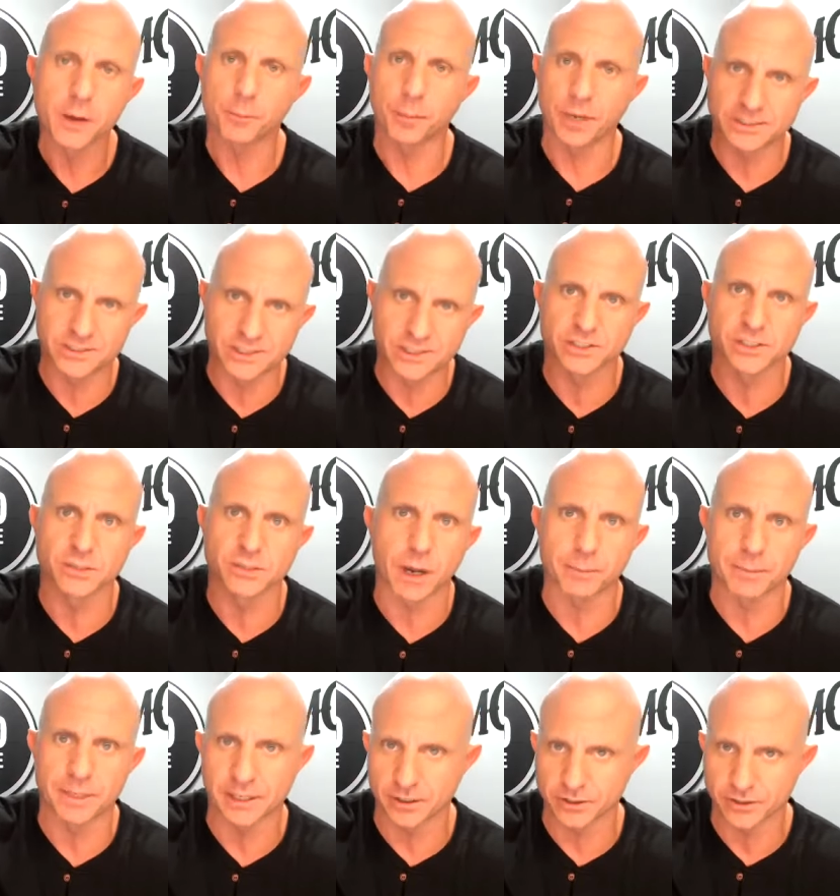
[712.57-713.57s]
By system, I
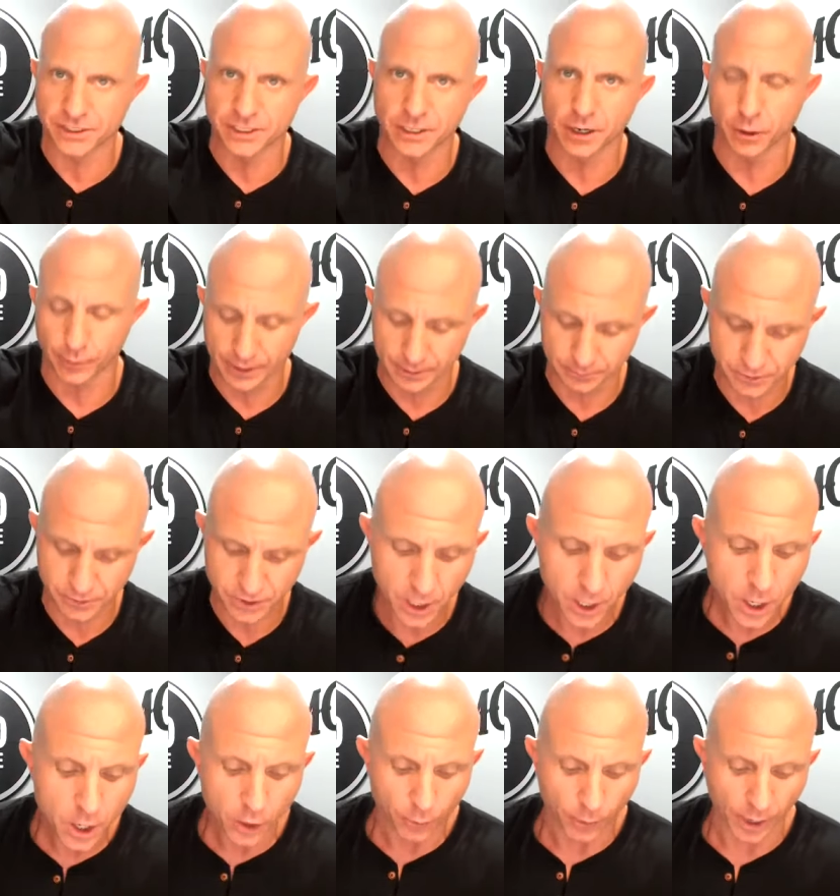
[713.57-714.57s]
mean our CRMs,
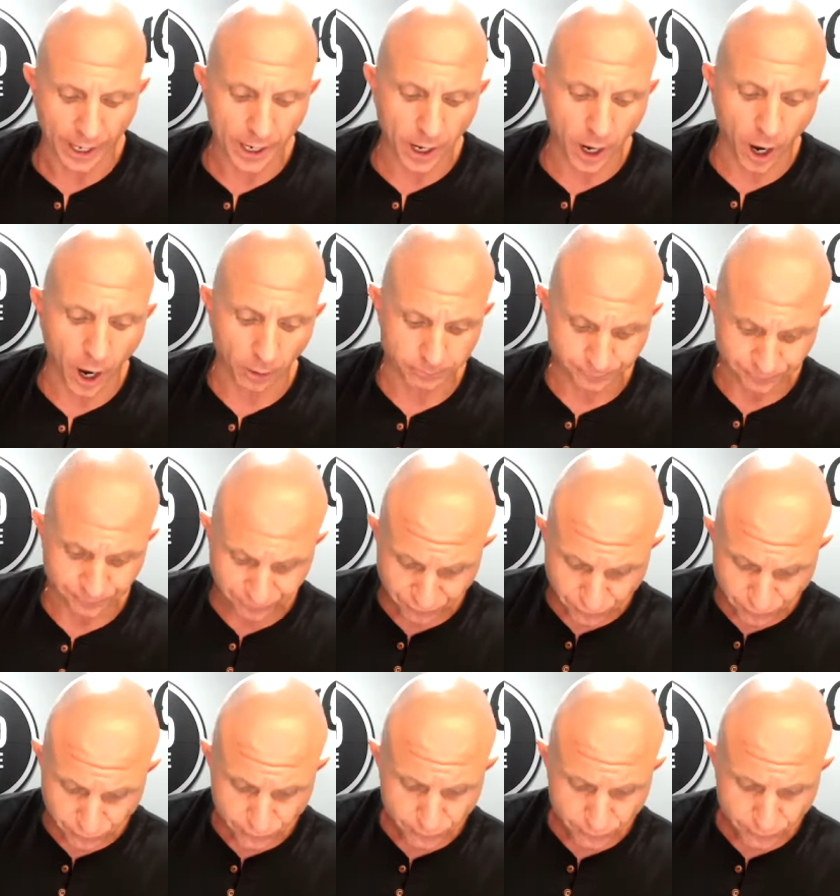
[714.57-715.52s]
right? Um,